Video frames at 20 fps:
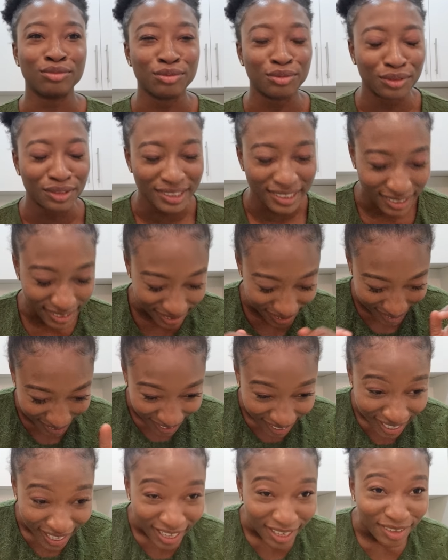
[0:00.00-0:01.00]

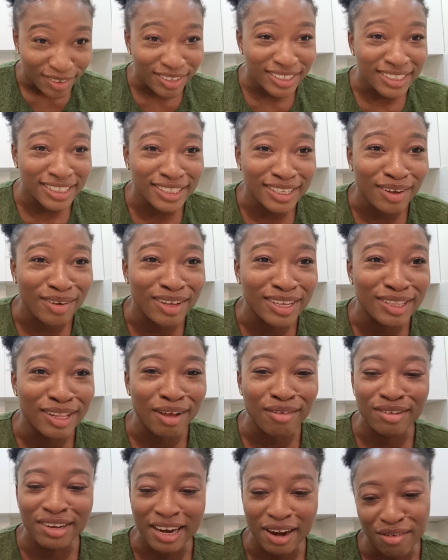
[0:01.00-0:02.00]
Ruth is always
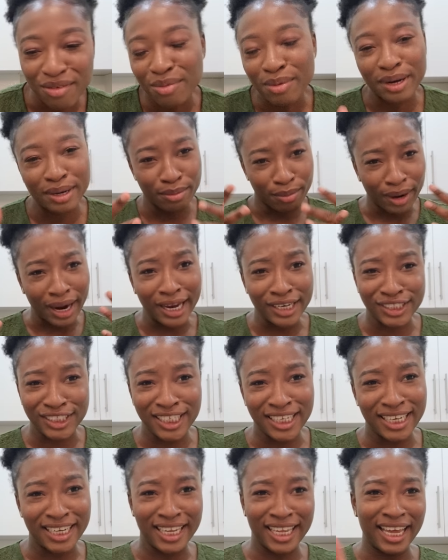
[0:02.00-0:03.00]
loving everybody but
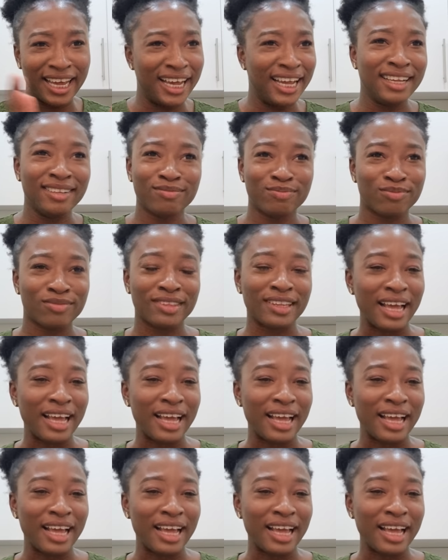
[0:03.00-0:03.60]
actually yeah